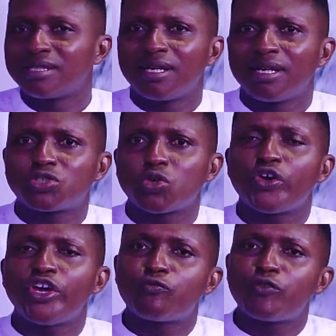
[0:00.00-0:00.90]
So
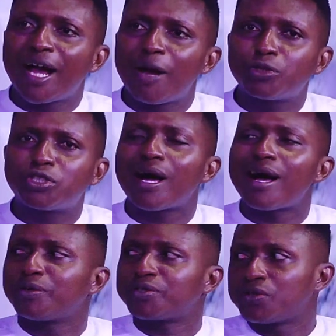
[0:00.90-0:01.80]
if we can't put our
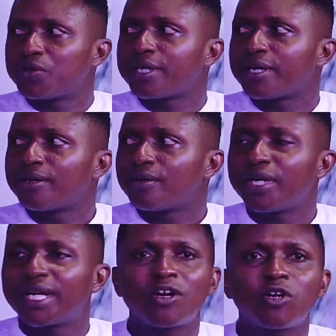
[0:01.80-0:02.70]
house in order, we
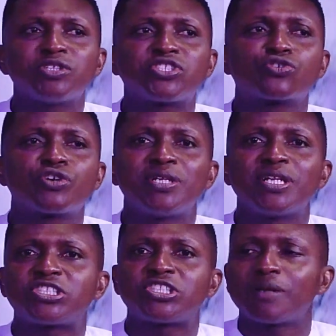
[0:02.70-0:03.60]
cannot be screaming
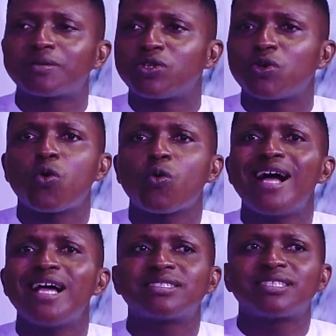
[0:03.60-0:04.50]
and shouting, oh,
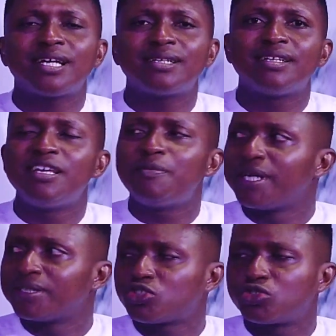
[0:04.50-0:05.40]
why is it that the
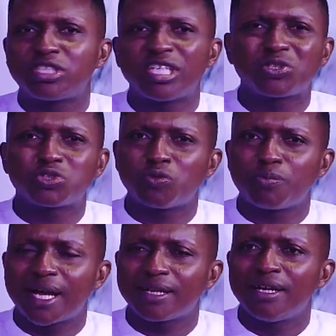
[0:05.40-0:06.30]
Libyans treated us so
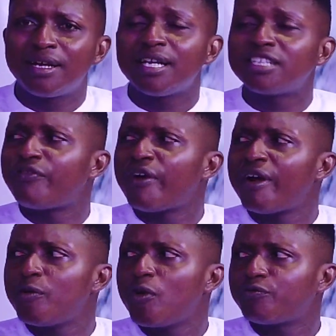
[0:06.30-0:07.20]
bad? It's
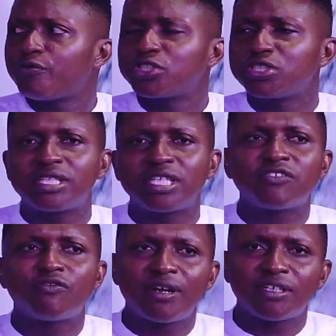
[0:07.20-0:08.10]
very unfortunate, it's
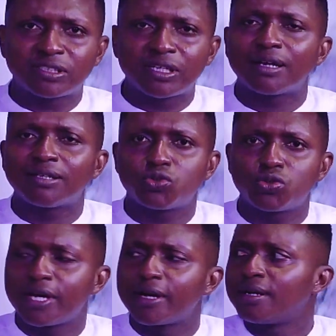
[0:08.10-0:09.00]
very sad to
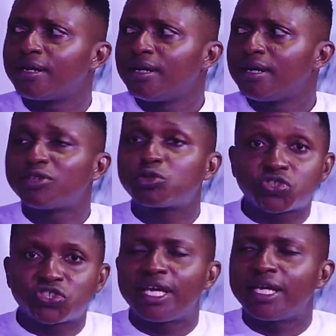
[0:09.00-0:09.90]
hear and to
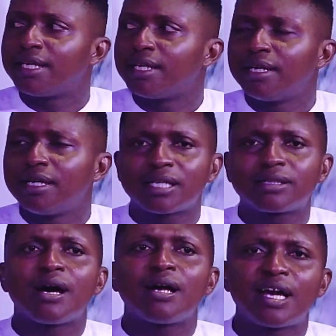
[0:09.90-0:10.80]
see that
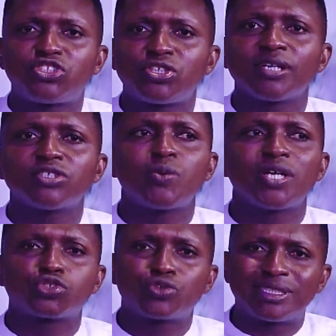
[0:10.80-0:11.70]
our Nigerians were
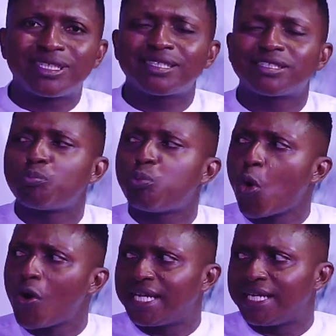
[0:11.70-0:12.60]
treated
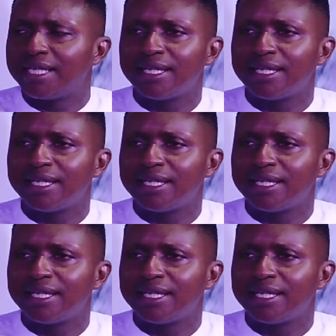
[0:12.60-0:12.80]
poorly